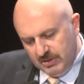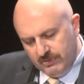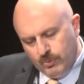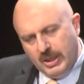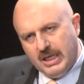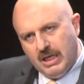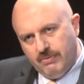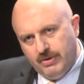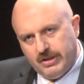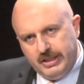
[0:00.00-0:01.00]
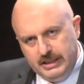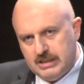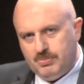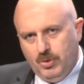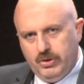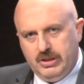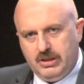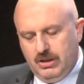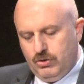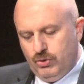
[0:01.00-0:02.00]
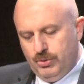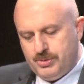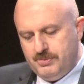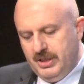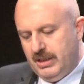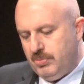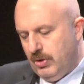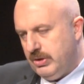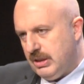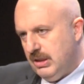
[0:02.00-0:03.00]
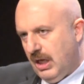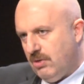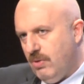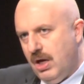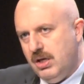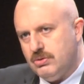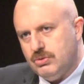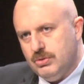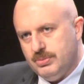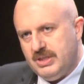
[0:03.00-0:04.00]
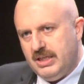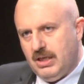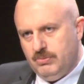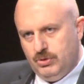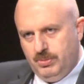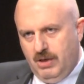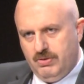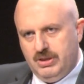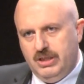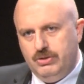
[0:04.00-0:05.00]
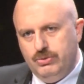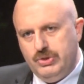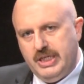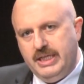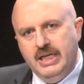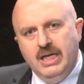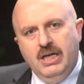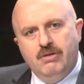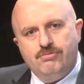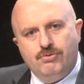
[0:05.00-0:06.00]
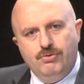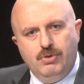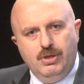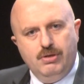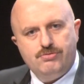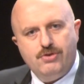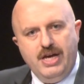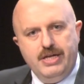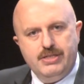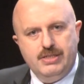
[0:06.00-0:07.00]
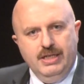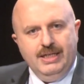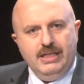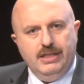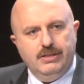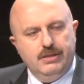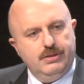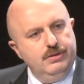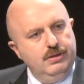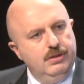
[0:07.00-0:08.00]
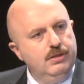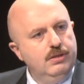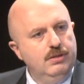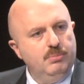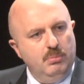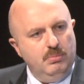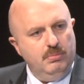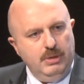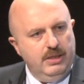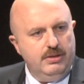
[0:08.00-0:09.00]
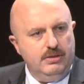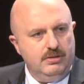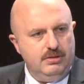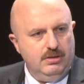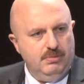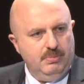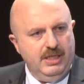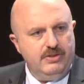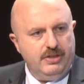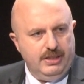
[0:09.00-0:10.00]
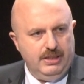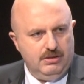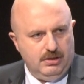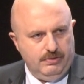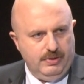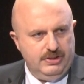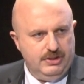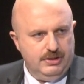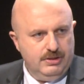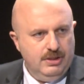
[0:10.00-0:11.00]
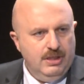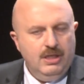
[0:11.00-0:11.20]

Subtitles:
Whenever these political groups, meaning political non-violent groups, they come to power, they usually face either military interventions